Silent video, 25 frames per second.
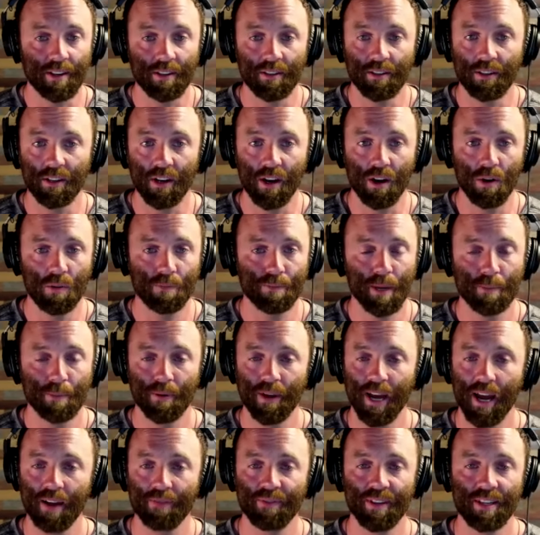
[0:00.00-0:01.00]
You know, people
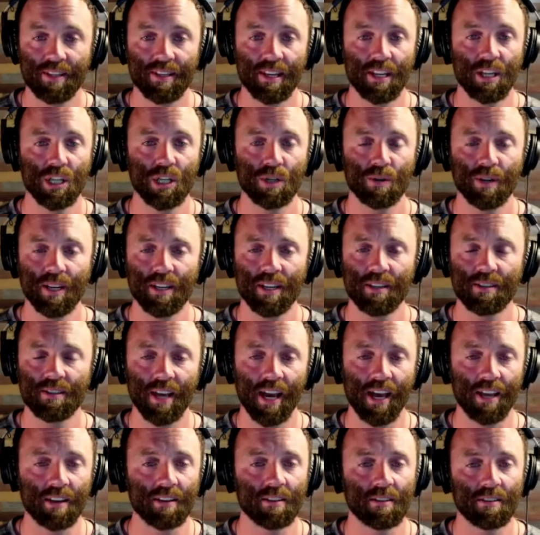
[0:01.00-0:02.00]
have these injuries
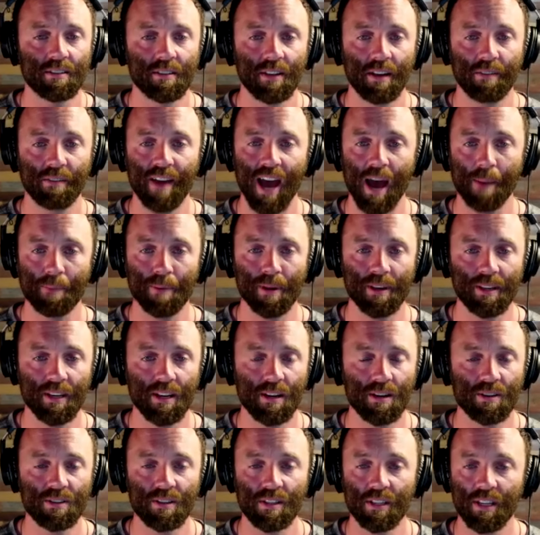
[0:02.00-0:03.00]
that have happened
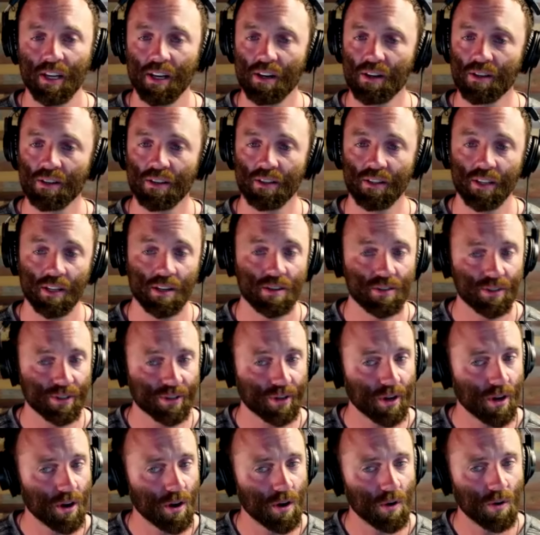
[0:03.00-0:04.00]
years and years and years
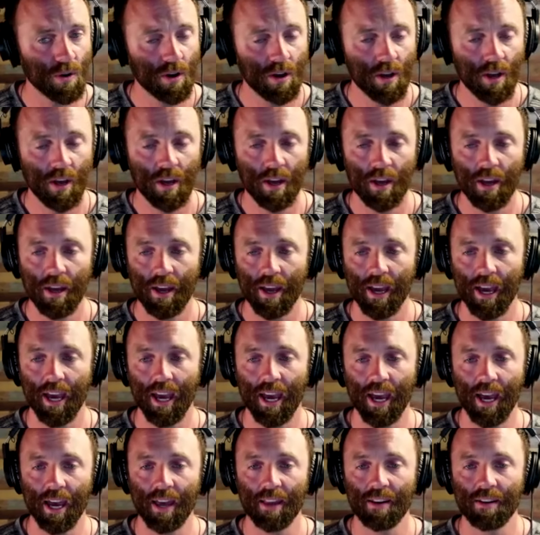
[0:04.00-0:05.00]
ago,
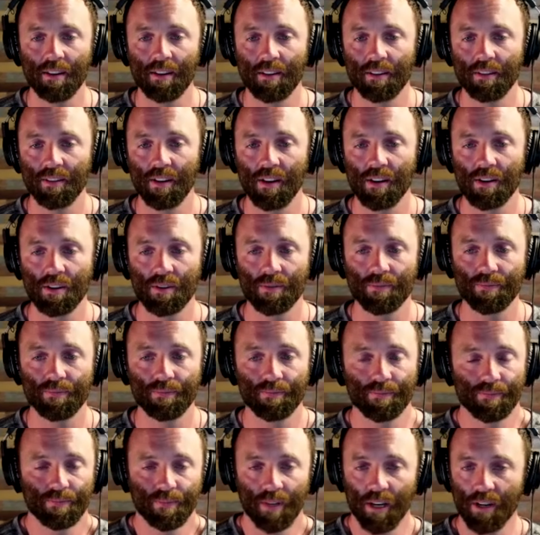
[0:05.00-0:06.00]
and they're
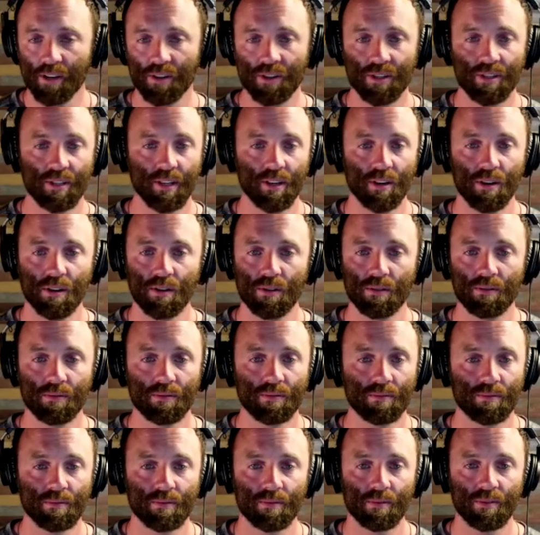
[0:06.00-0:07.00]
still
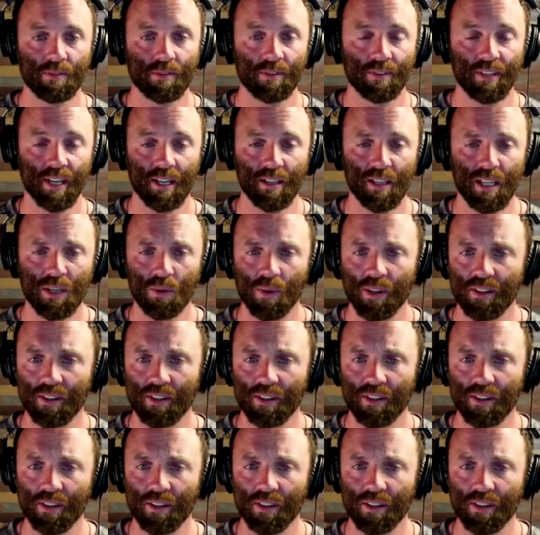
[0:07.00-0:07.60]
dealing with